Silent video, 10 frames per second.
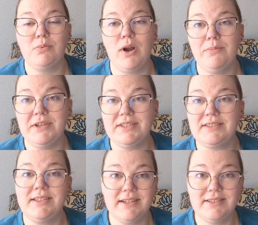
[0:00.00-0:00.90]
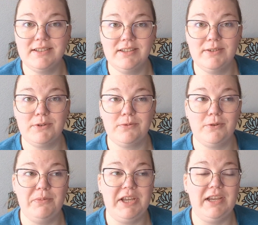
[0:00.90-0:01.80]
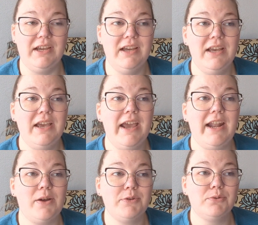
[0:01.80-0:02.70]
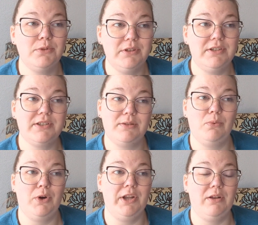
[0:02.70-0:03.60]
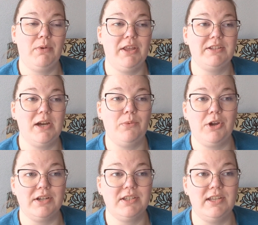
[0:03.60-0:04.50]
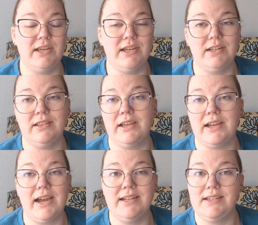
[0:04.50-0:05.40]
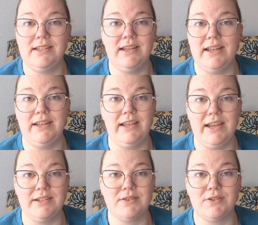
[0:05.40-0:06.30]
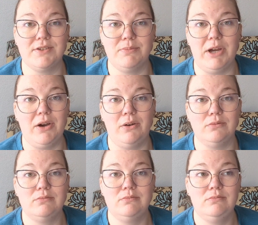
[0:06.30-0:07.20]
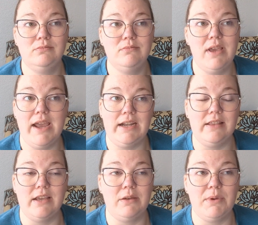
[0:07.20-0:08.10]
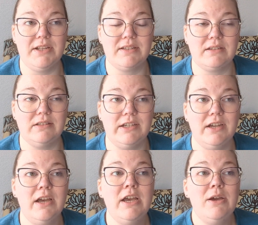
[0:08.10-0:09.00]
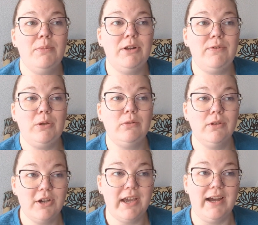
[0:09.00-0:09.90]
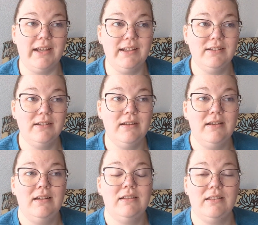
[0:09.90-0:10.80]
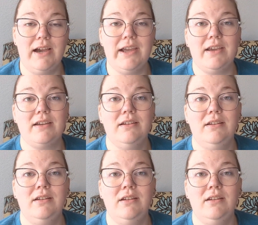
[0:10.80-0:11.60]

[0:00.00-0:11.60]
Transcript: premise didn't deliver for me, and I was really disappointed by the time we got to the end, and like I didn't get any answers about anything basically. But if you look at it like